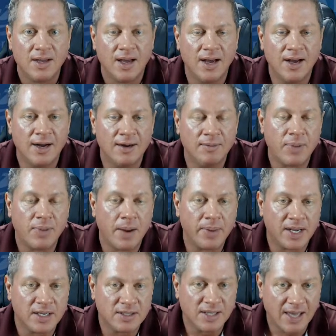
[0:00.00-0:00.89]
Um,
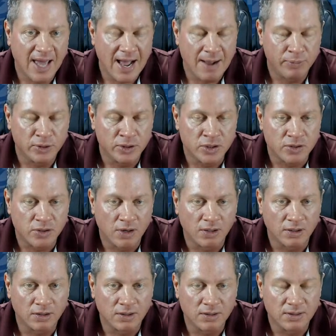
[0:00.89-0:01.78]
probably because the cap was
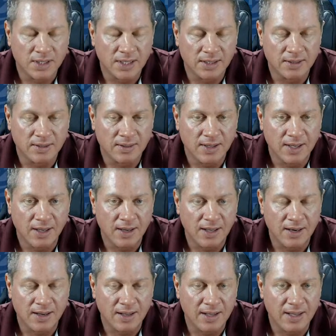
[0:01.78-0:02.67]
stronger than
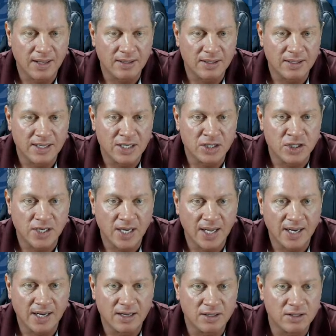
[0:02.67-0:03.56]
it had
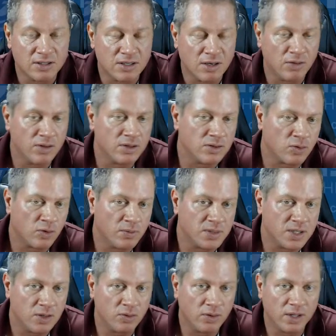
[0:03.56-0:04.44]
initiated, and so the
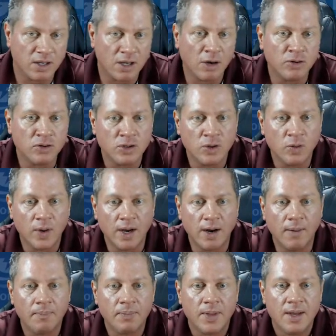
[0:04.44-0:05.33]
storms didn't really go too
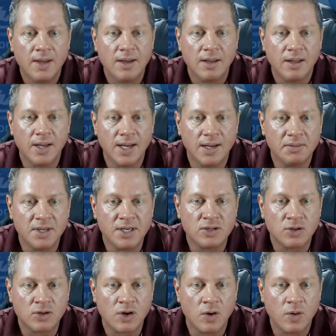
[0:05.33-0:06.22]
well. Uh,
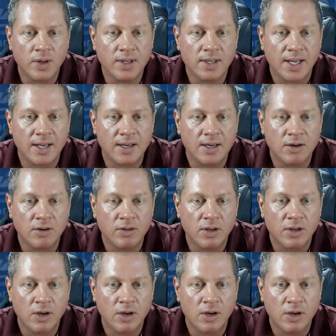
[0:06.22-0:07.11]
these are going down here
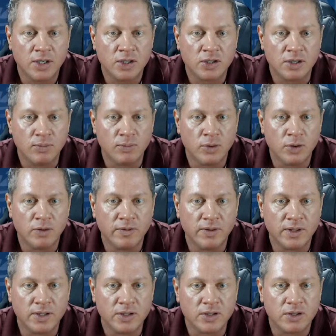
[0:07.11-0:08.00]
though, and they should
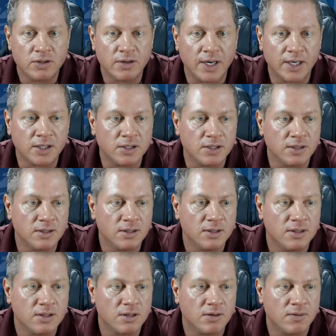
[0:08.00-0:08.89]
move in this
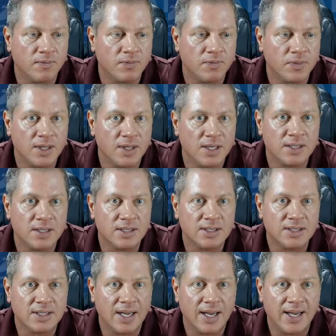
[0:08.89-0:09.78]
direction. So this
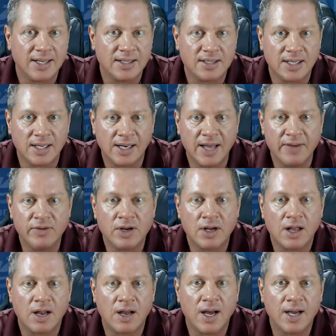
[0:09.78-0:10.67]
is at 11
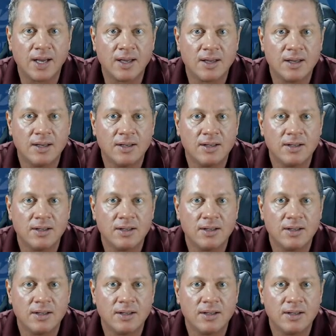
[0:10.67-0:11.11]
o'clock.